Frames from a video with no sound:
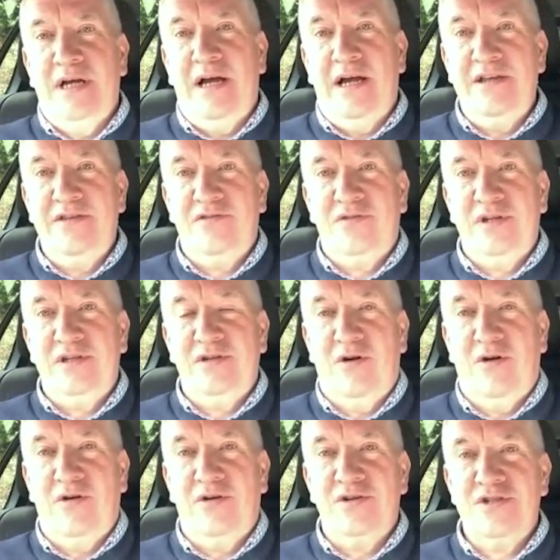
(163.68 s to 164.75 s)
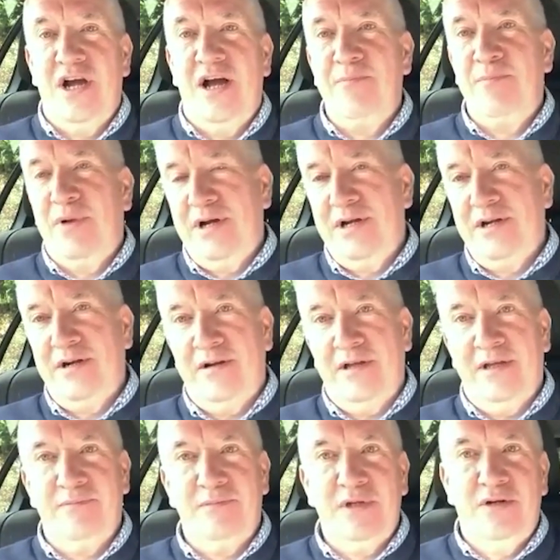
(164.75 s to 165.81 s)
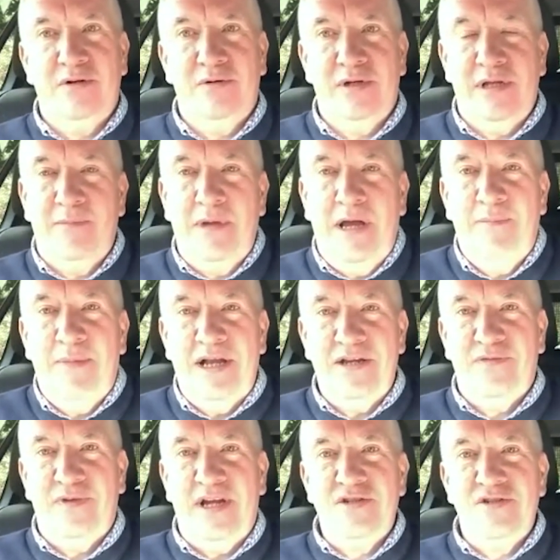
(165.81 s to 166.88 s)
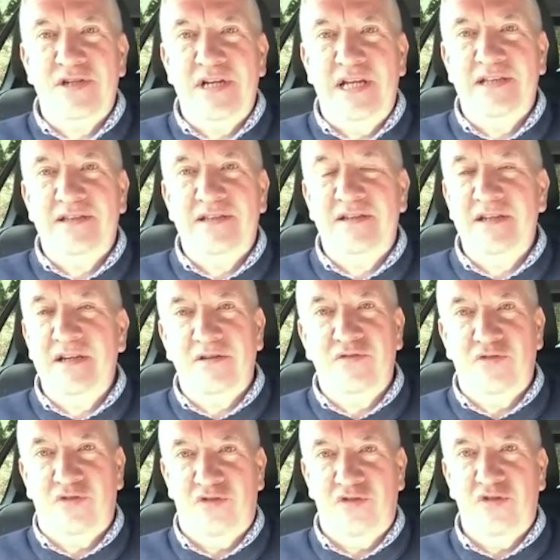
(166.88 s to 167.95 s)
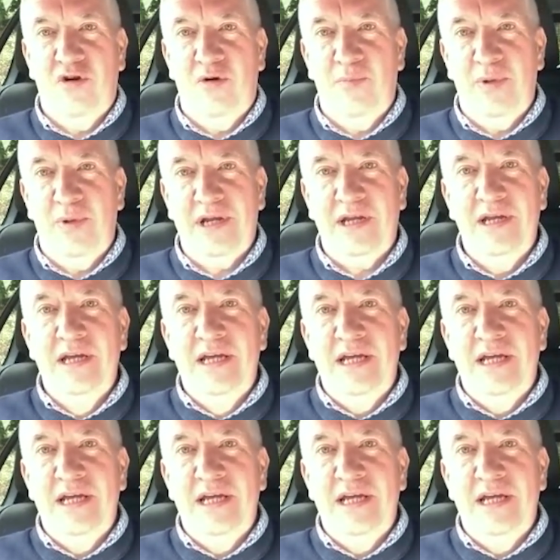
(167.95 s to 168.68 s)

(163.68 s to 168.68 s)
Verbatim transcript: high street corner shop, or you're a manufacturing entity or construction company.